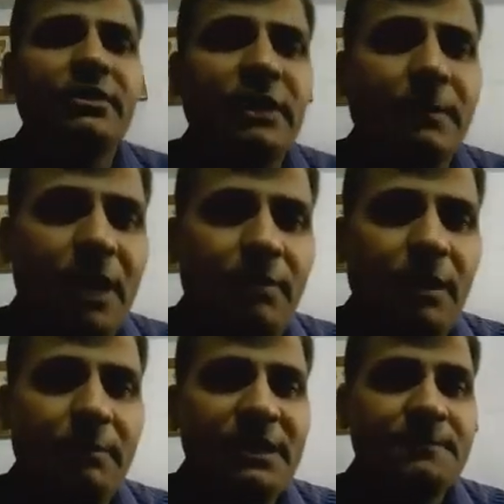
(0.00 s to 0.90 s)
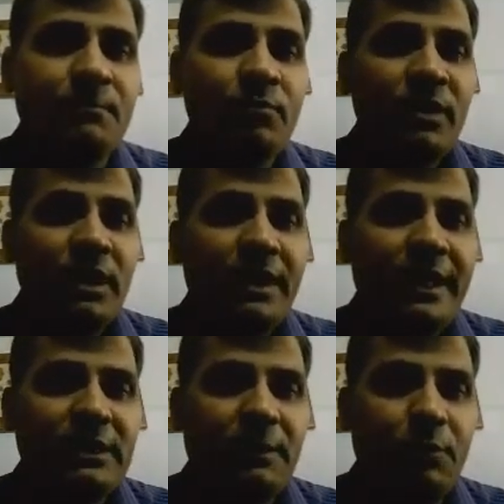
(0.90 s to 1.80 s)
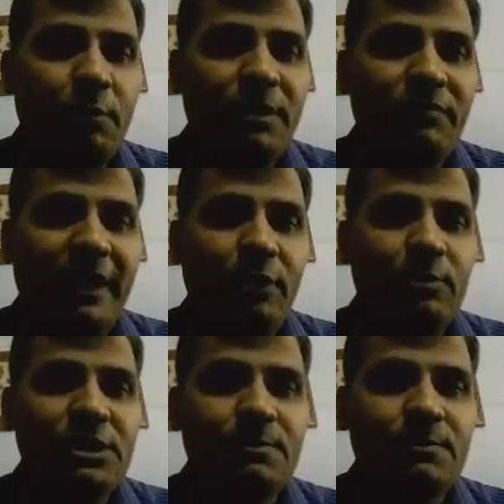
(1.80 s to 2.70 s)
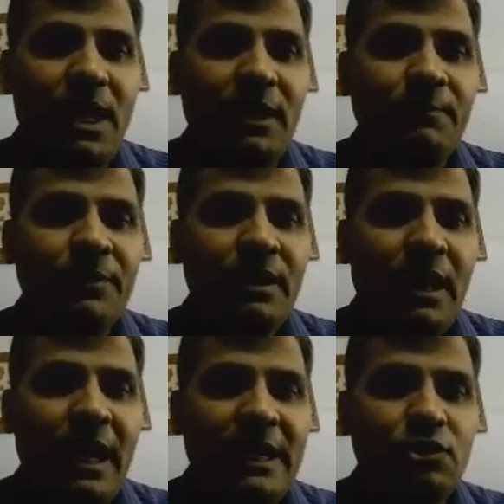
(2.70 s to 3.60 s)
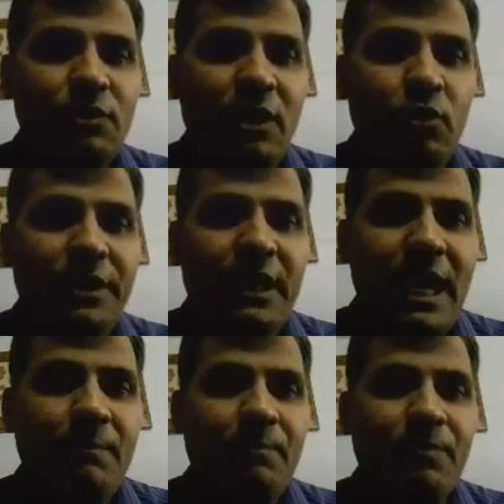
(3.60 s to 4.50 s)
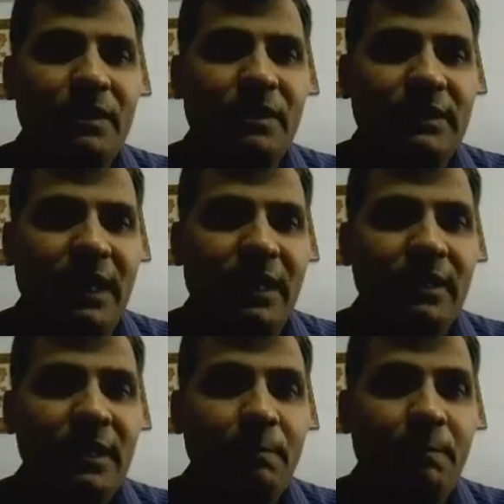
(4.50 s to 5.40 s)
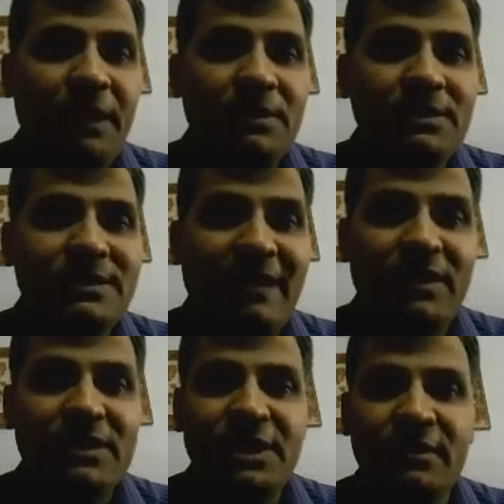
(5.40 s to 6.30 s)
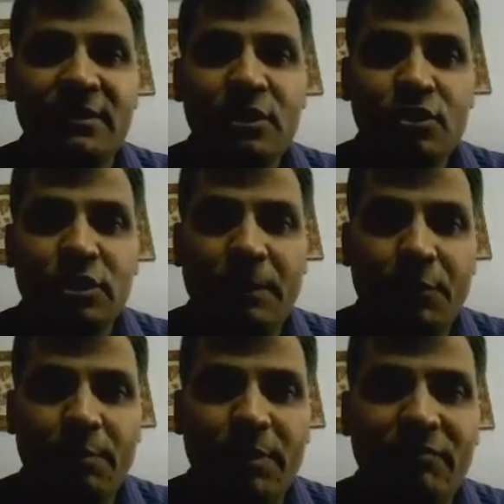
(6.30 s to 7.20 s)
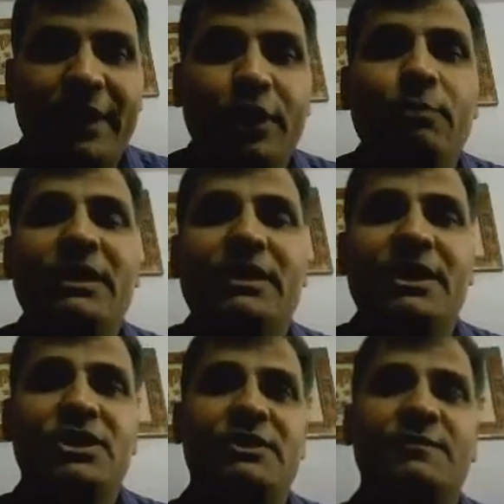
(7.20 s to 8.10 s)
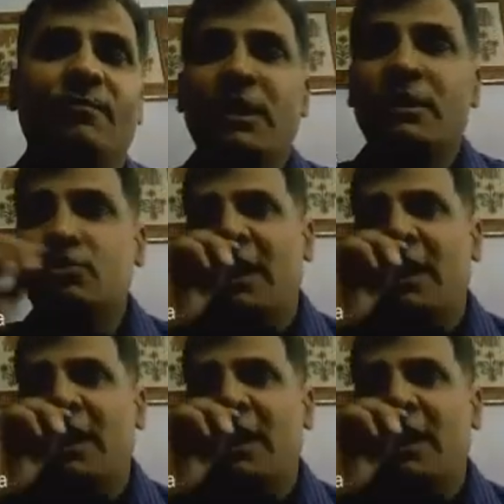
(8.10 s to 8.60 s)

the problem is, here the probing volume is small. As you are going up, the beam is diverging, so the probing volume increases. So